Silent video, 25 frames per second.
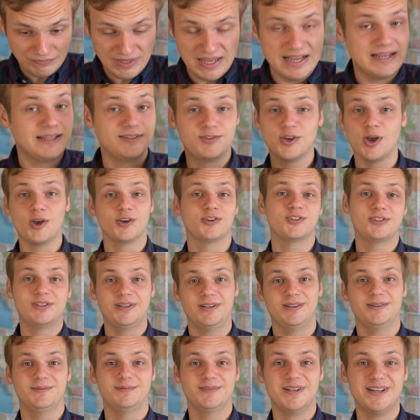
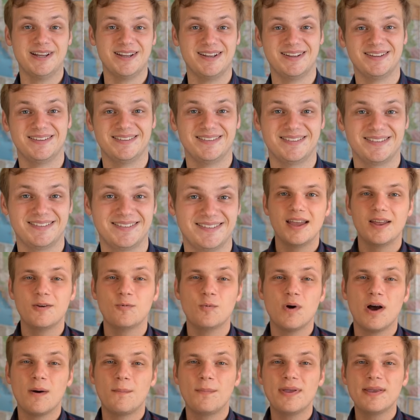exhausted.
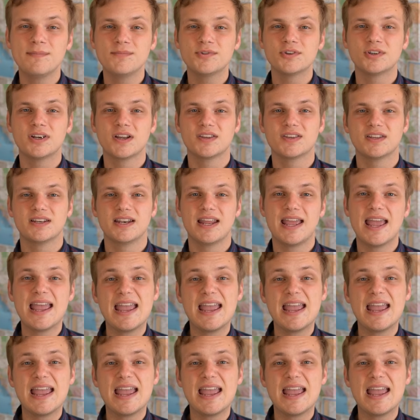And while Pimsleur doesn't